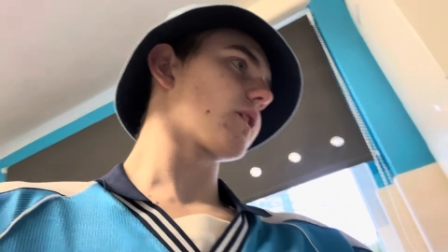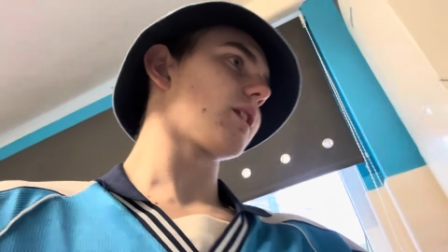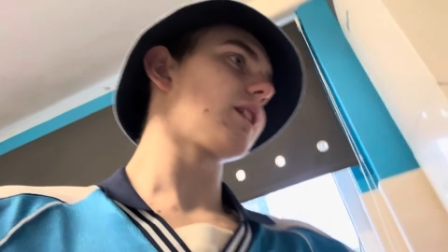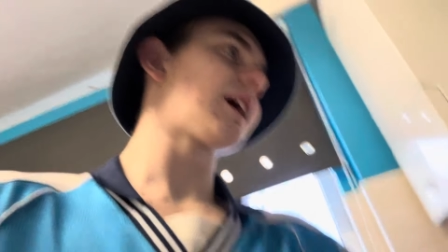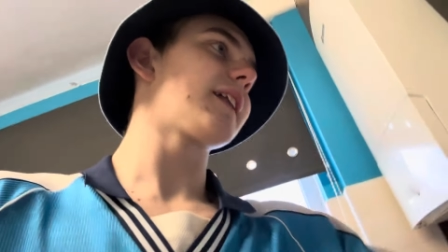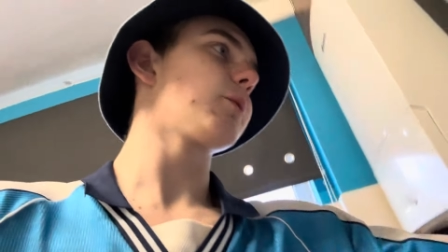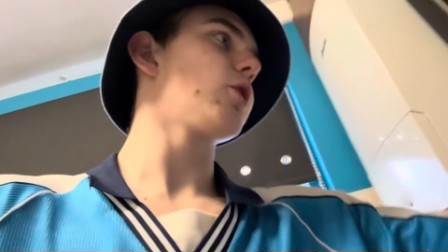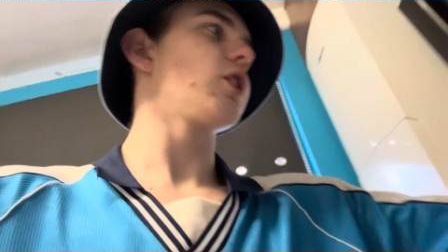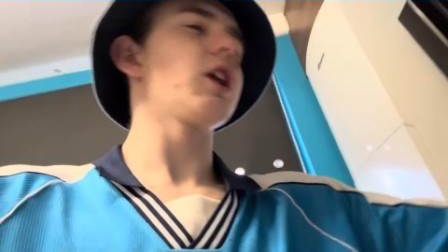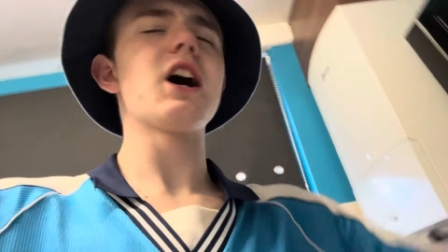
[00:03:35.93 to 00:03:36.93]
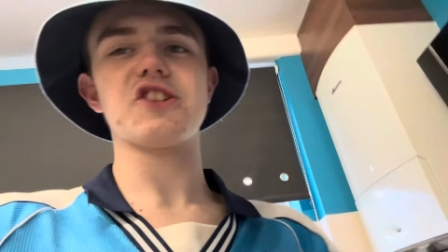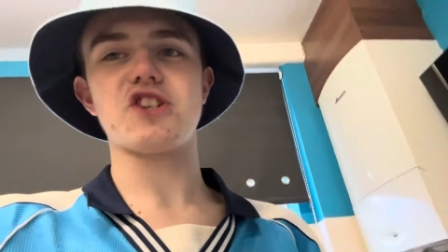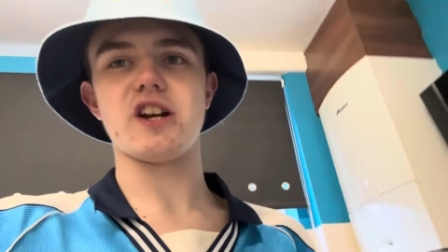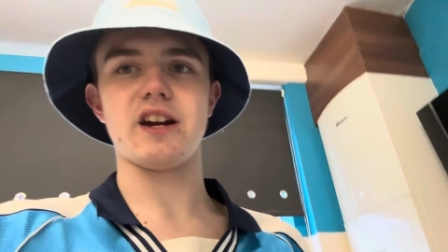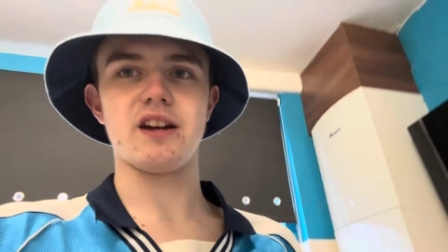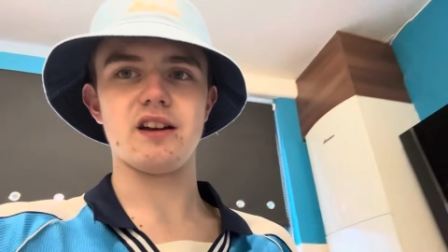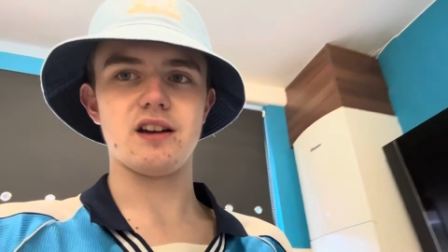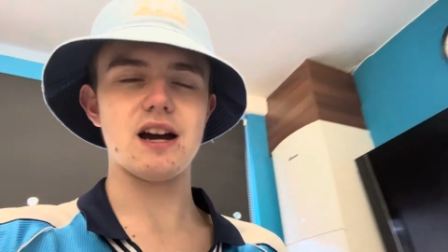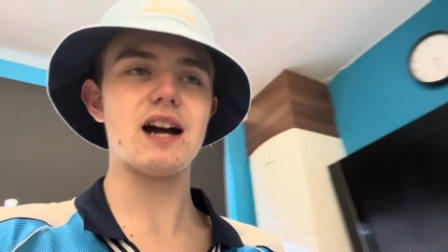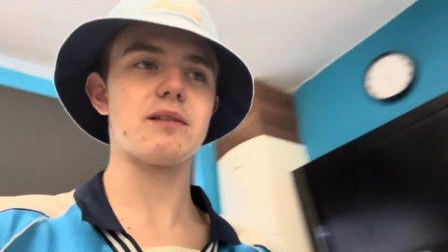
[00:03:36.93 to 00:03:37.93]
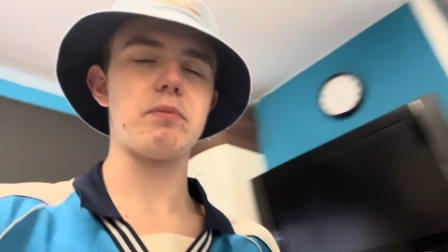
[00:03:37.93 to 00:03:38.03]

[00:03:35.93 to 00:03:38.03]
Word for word: Like they were last year, and